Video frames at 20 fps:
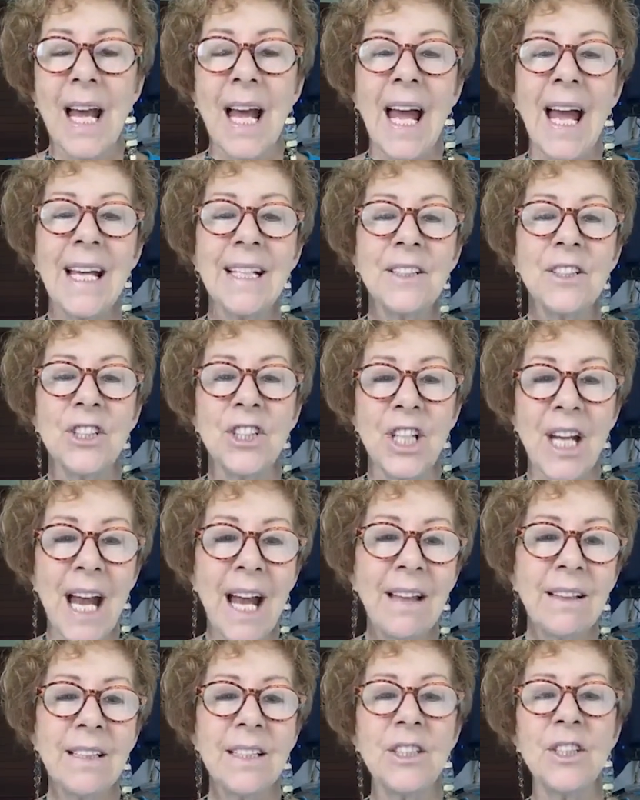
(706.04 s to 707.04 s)
and
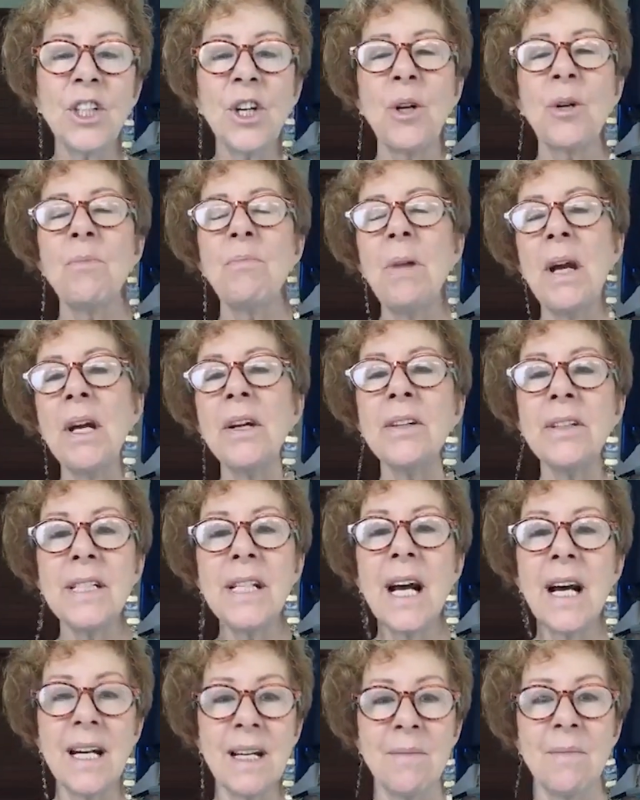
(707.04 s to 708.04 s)
challenge our
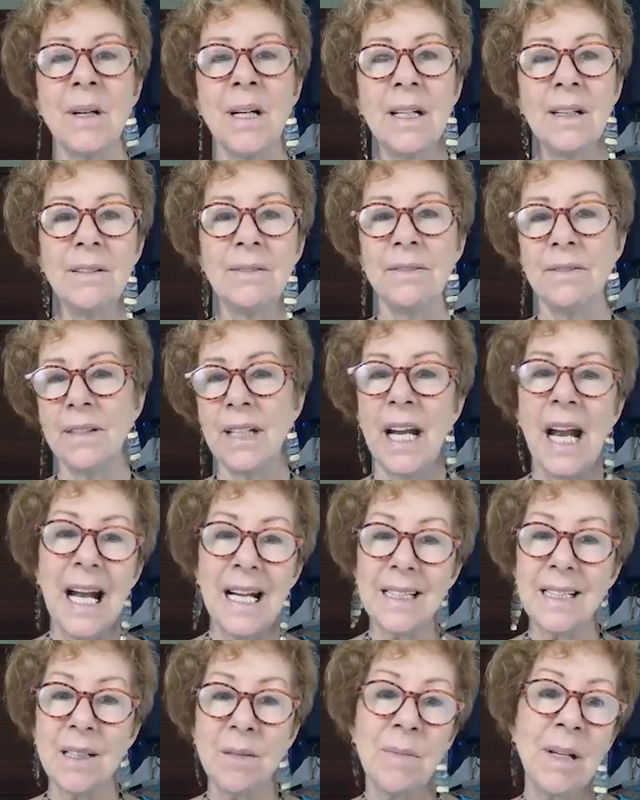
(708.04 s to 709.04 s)
paradigm of it
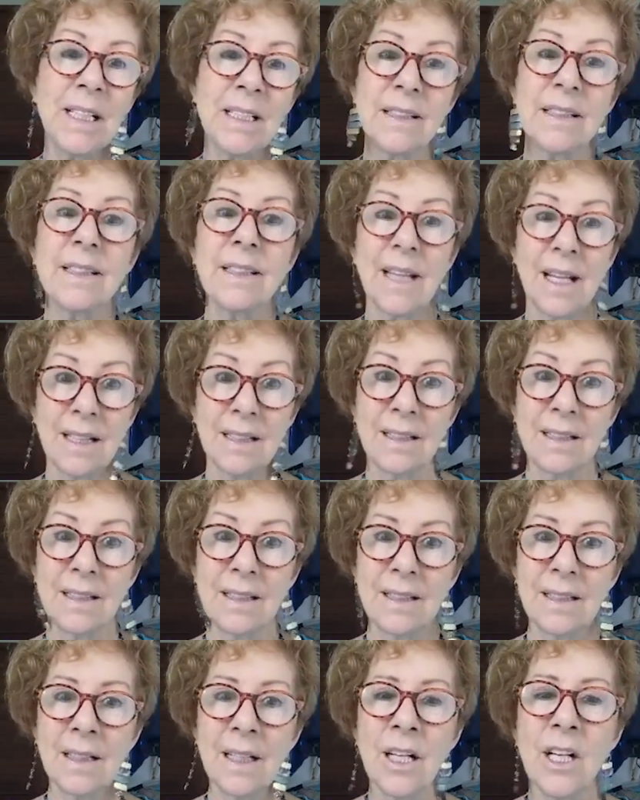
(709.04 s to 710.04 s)
has to make
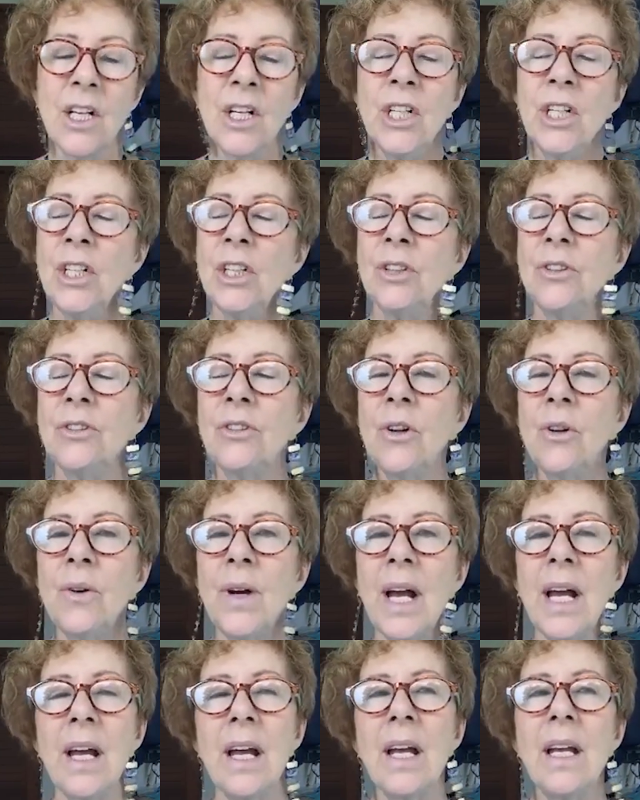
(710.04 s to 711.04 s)
sense. So
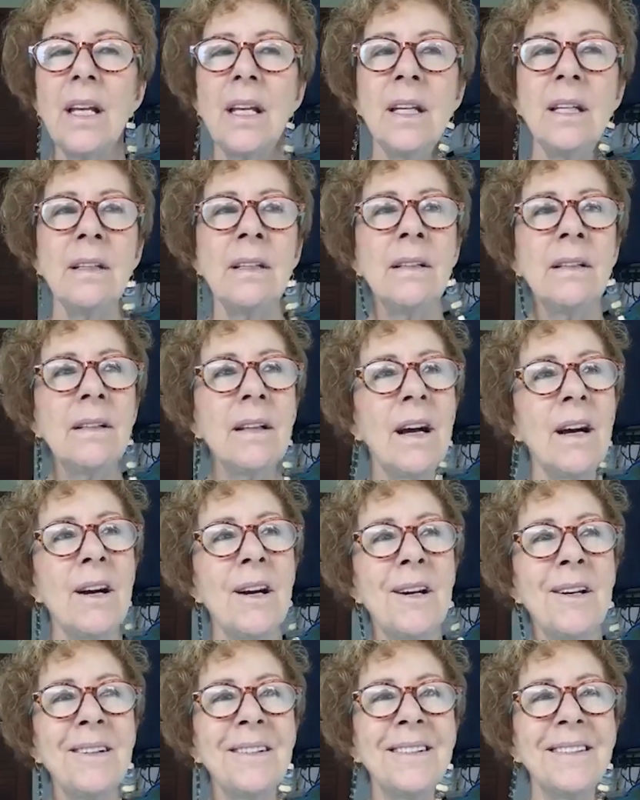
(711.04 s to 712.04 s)
in
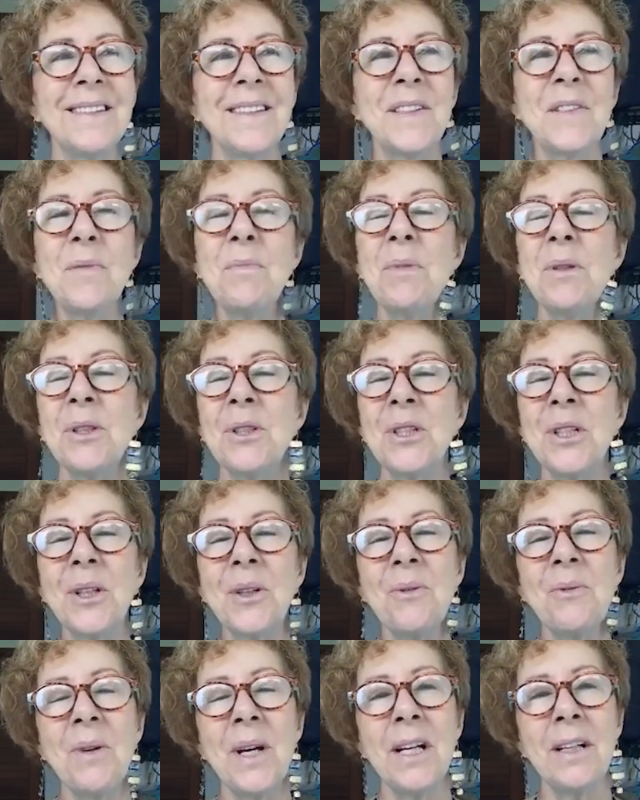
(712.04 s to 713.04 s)
our spiritual
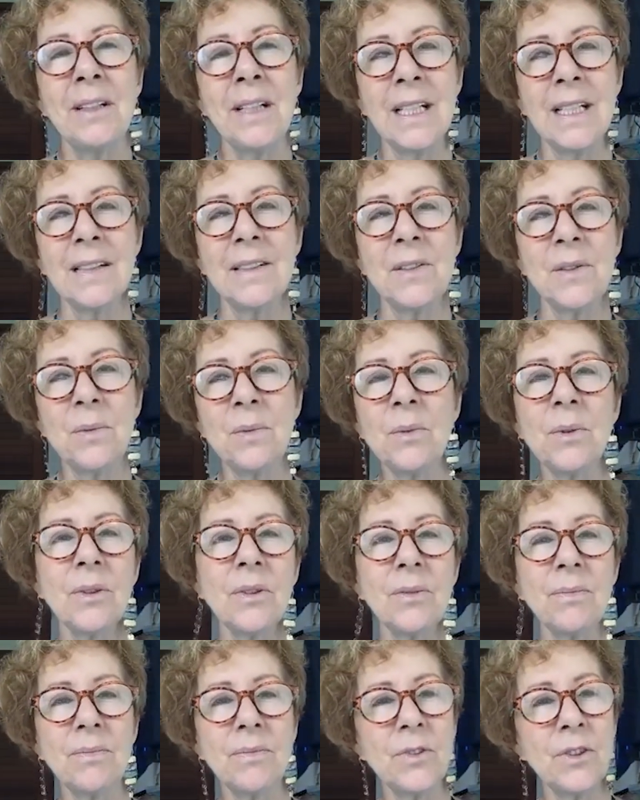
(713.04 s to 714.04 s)
awareness, we're
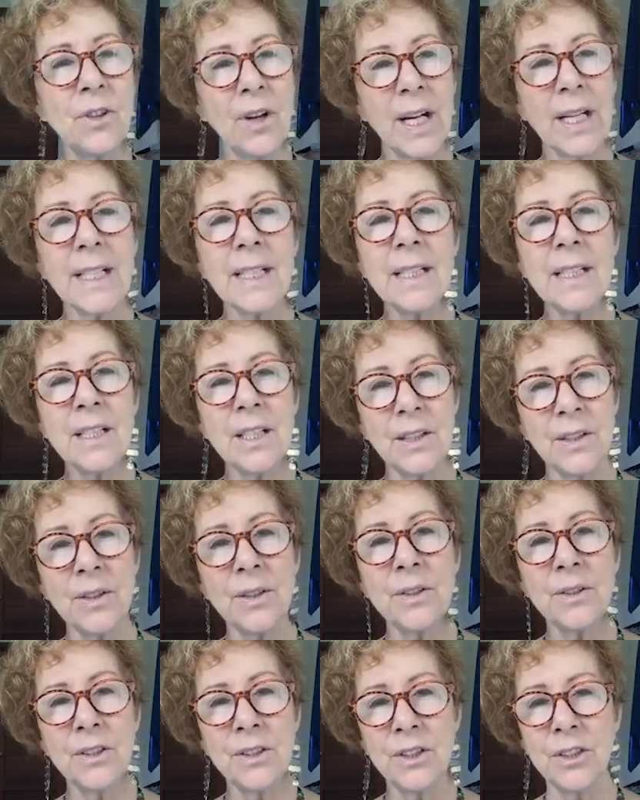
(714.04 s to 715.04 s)
trying to
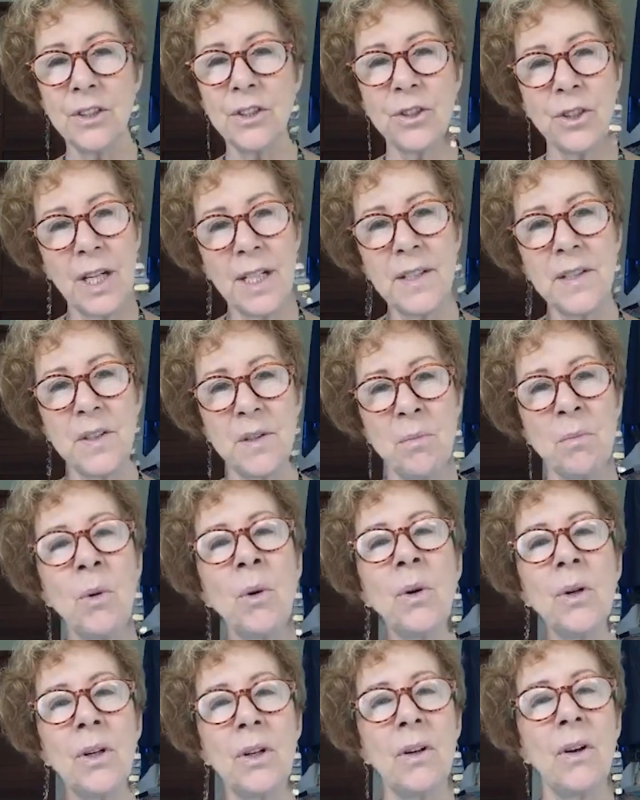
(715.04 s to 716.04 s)
learn to trust
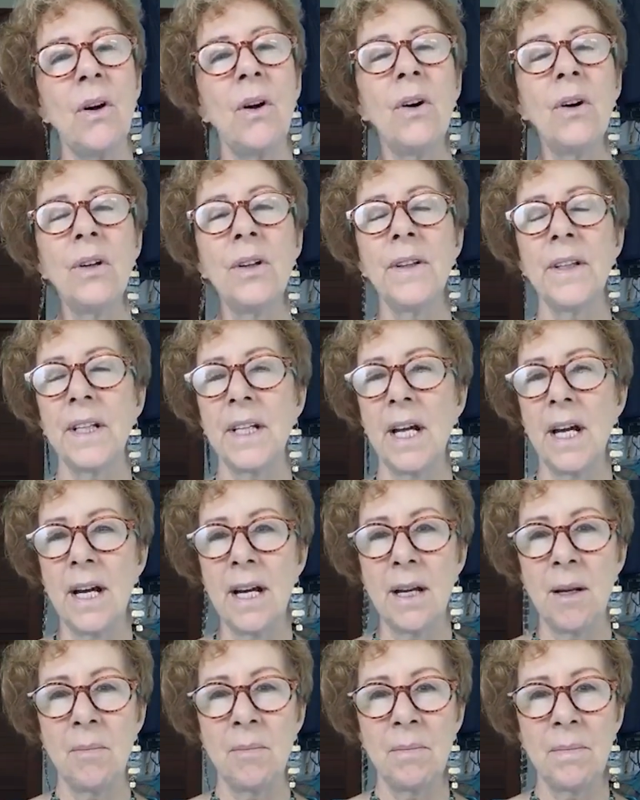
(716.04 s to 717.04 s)
more all the
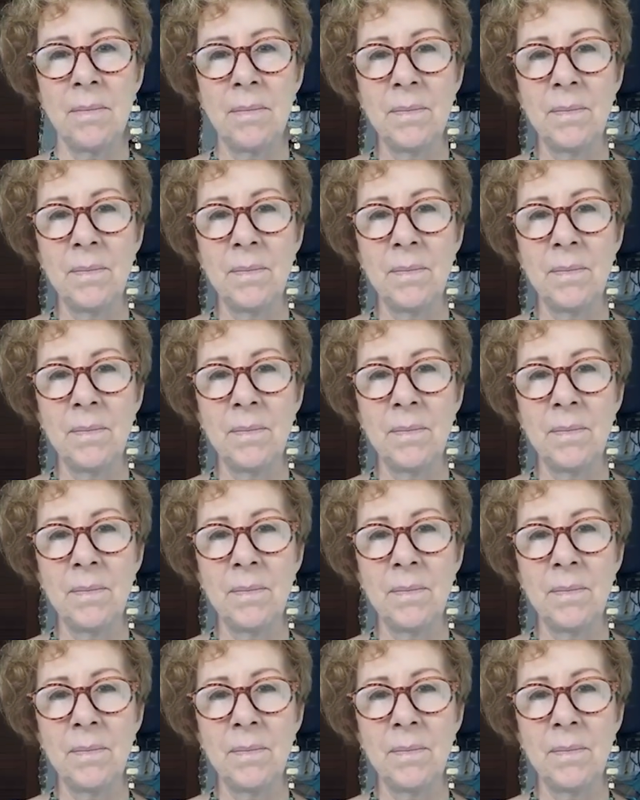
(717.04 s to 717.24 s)
time.